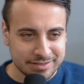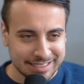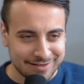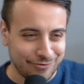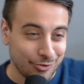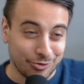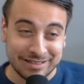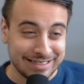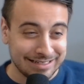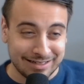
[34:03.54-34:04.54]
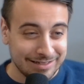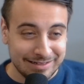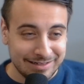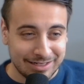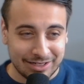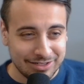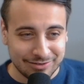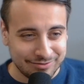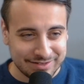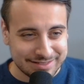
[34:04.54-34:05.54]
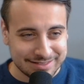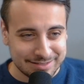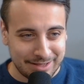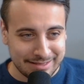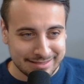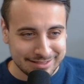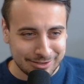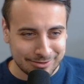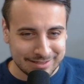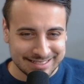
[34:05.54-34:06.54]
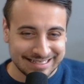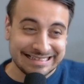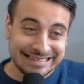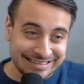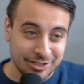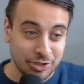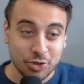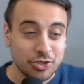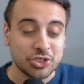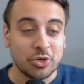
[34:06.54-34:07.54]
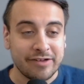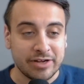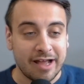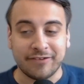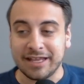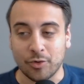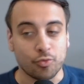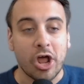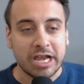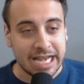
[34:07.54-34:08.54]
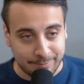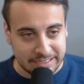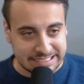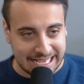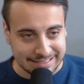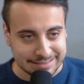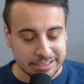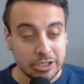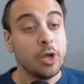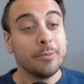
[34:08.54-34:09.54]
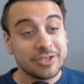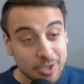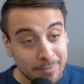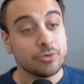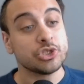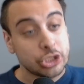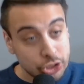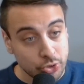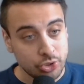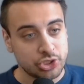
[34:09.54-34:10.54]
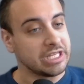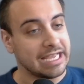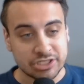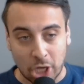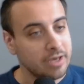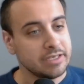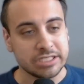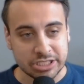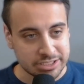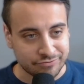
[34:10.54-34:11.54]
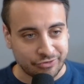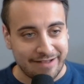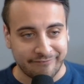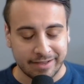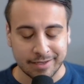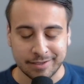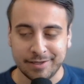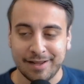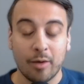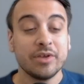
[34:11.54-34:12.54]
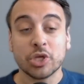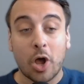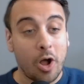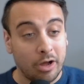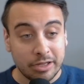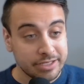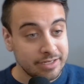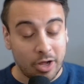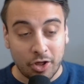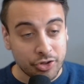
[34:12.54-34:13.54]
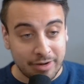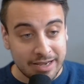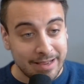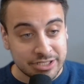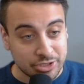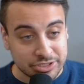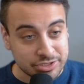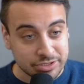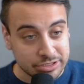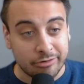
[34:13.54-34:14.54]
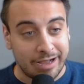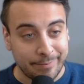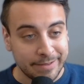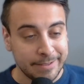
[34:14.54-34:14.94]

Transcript: like, if you're only getting 100 visits a month, you know, it's like, you just don't have enough to even run an A/B test. This company was huge, so they had tons and tons of traffic. And we saw all the right metrics go up,